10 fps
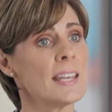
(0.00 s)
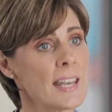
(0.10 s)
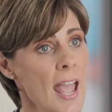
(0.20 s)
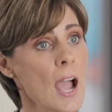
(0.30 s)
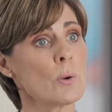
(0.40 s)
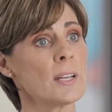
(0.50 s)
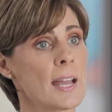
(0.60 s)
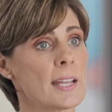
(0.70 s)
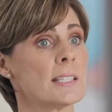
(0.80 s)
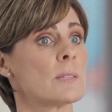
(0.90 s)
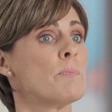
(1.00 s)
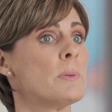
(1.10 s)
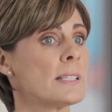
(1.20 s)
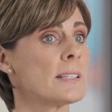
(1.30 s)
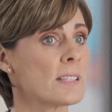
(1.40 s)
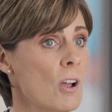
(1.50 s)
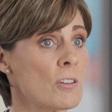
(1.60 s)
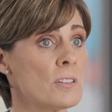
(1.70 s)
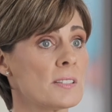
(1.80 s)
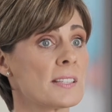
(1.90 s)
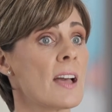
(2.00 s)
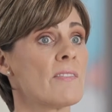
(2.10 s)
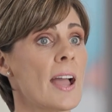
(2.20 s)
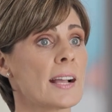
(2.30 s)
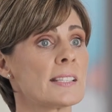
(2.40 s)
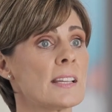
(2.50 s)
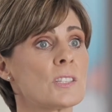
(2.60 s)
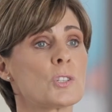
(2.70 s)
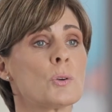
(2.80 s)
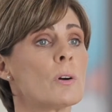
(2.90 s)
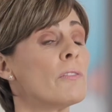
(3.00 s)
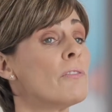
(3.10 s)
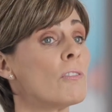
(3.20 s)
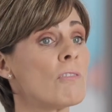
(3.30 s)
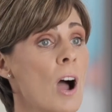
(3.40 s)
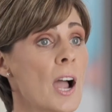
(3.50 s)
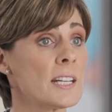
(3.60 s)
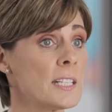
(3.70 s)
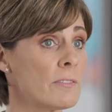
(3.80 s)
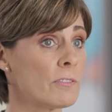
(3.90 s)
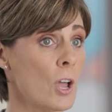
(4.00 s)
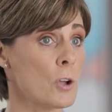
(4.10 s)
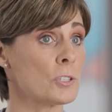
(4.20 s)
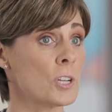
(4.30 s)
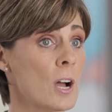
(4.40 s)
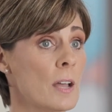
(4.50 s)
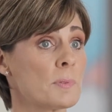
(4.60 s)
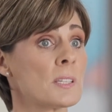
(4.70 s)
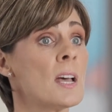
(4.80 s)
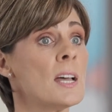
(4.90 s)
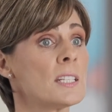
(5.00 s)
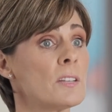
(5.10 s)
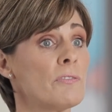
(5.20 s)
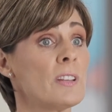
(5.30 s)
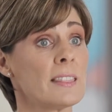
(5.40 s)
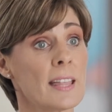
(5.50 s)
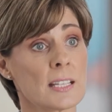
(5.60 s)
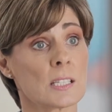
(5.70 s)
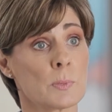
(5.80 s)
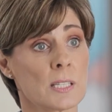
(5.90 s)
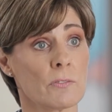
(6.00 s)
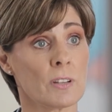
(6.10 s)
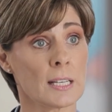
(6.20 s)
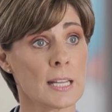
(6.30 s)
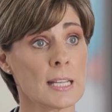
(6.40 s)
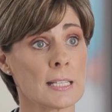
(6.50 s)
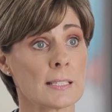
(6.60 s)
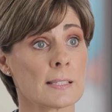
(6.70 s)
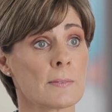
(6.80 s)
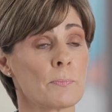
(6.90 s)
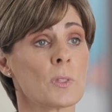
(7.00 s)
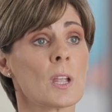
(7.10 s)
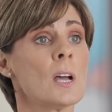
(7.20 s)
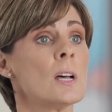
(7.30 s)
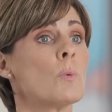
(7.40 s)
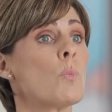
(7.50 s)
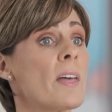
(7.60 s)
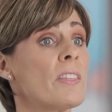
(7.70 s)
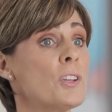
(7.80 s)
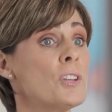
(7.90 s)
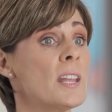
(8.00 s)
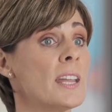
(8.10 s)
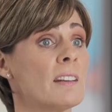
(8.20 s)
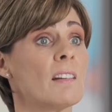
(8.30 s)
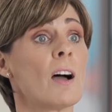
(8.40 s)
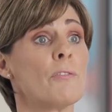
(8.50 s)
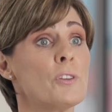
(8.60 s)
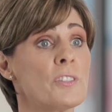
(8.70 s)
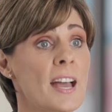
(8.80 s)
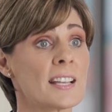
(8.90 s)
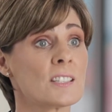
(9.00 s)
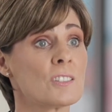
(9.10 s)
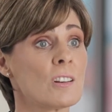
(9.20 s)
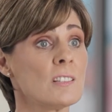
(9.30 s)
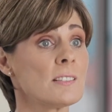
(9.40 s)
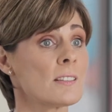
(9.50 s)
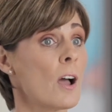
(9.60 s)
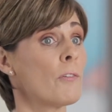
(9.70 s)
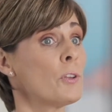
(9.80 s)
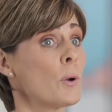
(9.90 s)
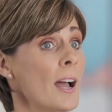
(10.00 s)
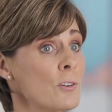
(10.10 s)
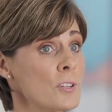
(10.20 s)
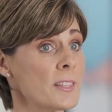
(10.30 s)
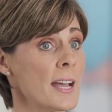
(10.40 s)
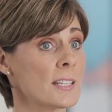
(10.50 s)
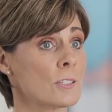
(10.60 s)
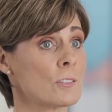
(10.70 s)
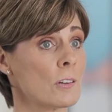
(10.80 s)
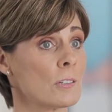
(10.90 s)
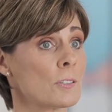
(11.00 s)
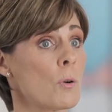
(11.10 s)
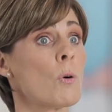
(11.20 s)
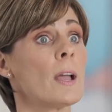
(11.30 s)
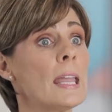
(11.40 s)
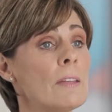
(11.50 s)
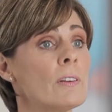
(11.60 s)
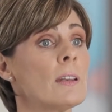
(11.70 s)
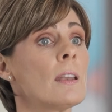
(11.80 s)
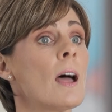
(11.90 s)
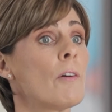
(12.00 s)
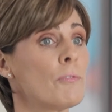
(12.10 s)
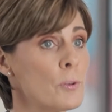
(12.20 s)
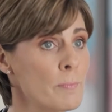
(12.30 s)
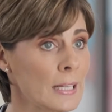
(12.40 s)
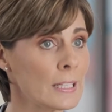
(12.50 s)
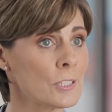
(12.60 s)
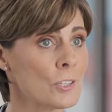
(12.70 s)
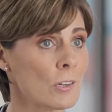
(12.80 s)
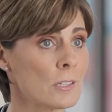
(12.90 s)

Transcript: Nowadays, business owners have access to a variety of loan types to fit their specific needs. Whether you need a few $1,000s, a few $100,000, or even a few $1 million,